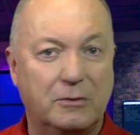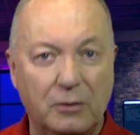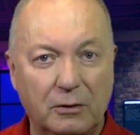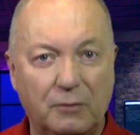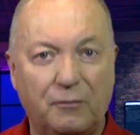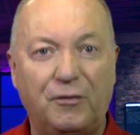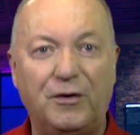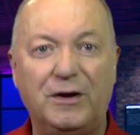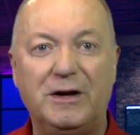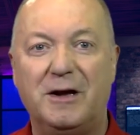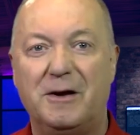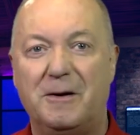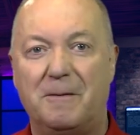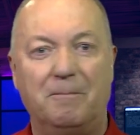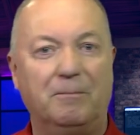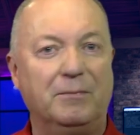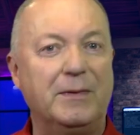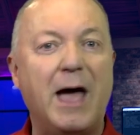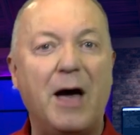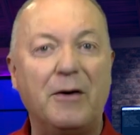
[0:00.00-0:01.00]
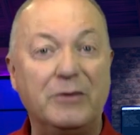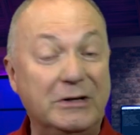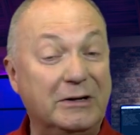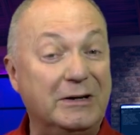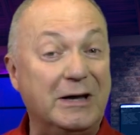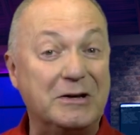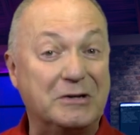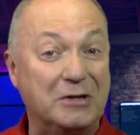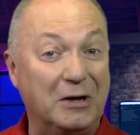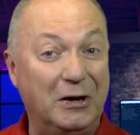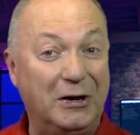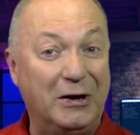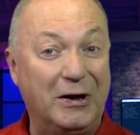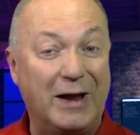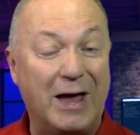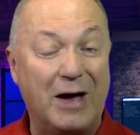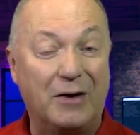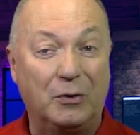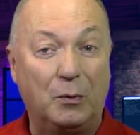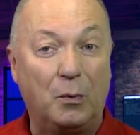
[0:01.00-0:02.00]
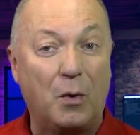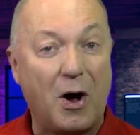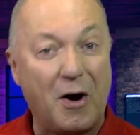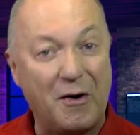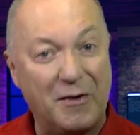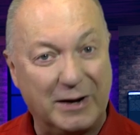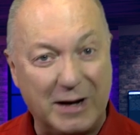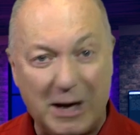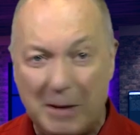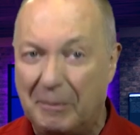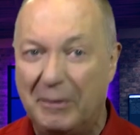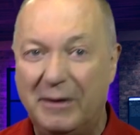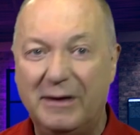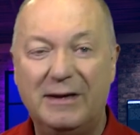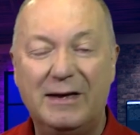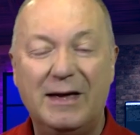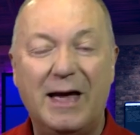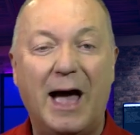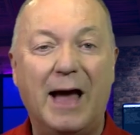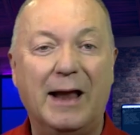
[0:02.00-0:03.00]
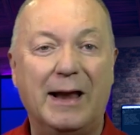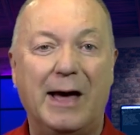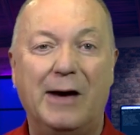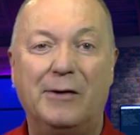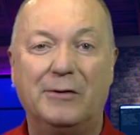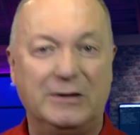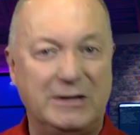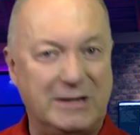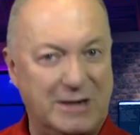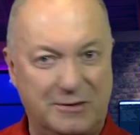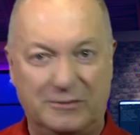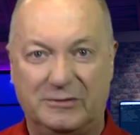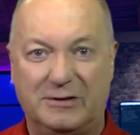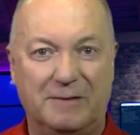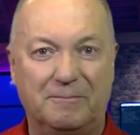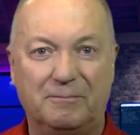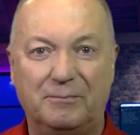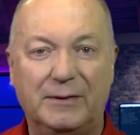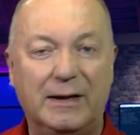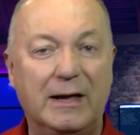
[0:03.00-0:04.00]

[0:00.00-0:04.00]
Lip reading: Good for you. Now you need to learn how to wire it up and how to use it.